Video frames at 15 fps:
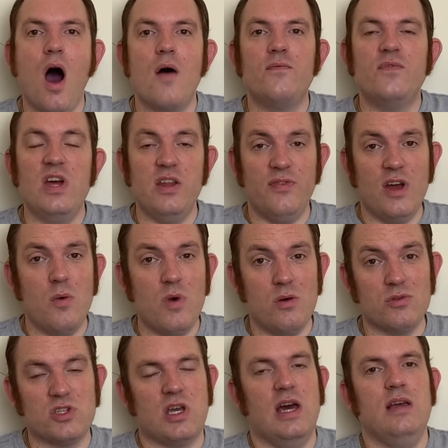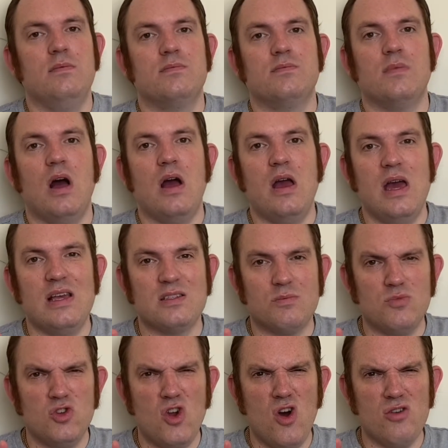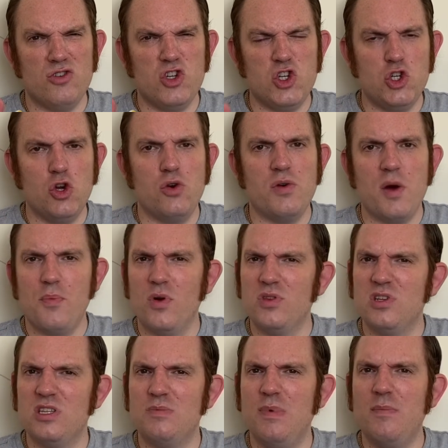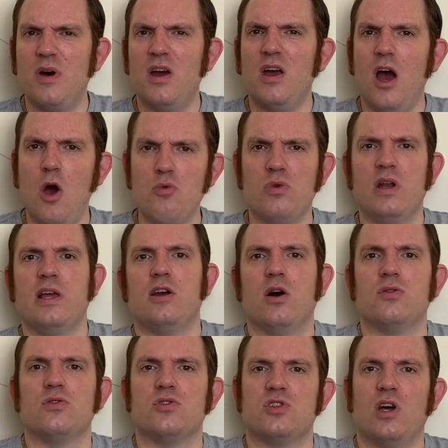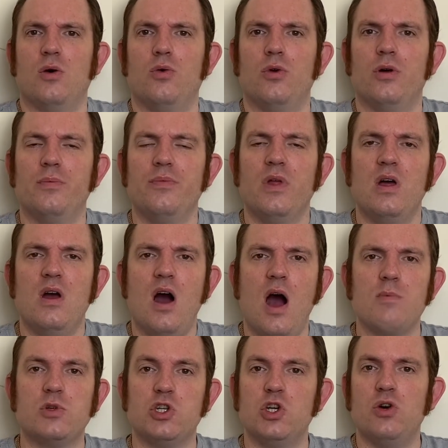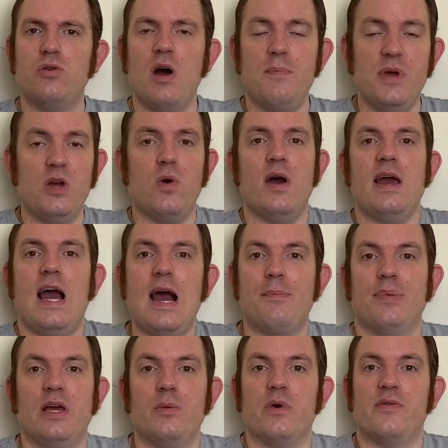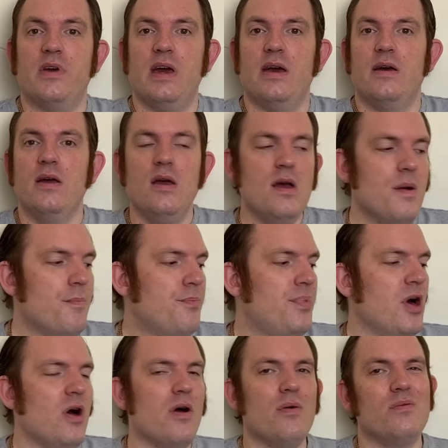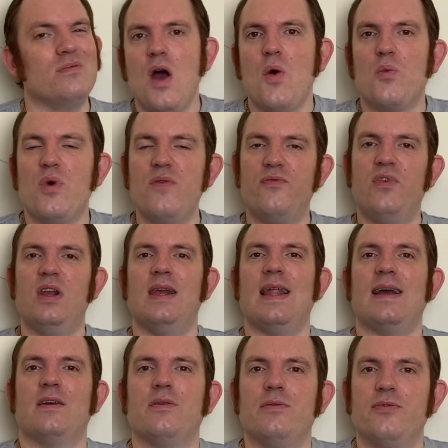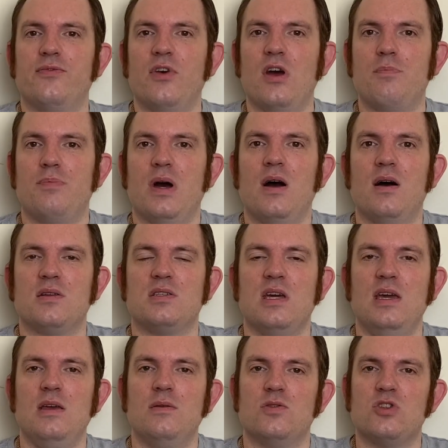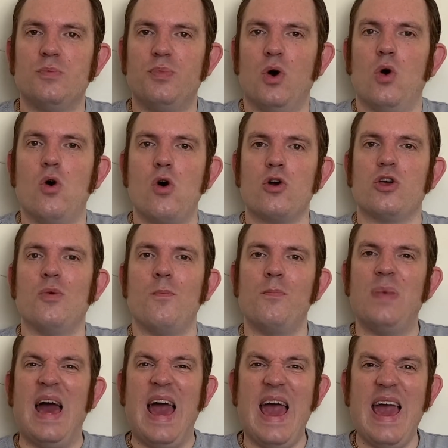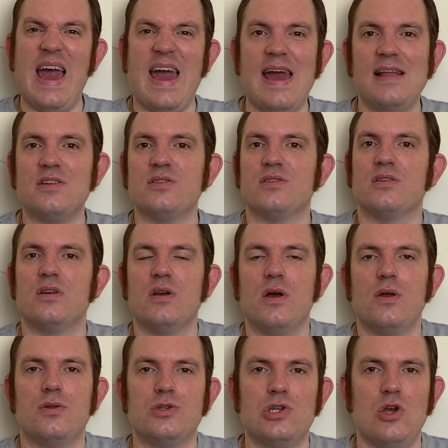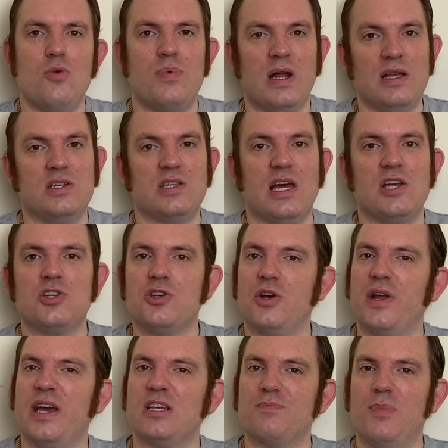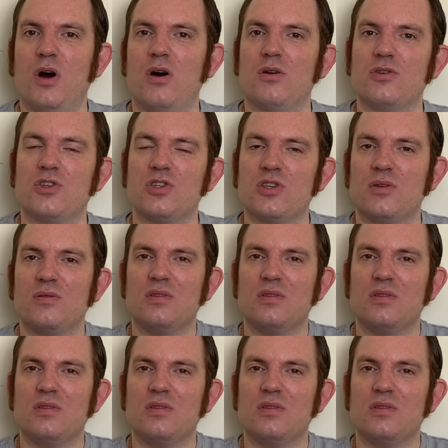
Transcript: The only thing I will say is I'm not sure I want it to be my only console. I'm sure I'd be quite happy with it, but with the lack of third-party support compared to PlayStation and Xbox,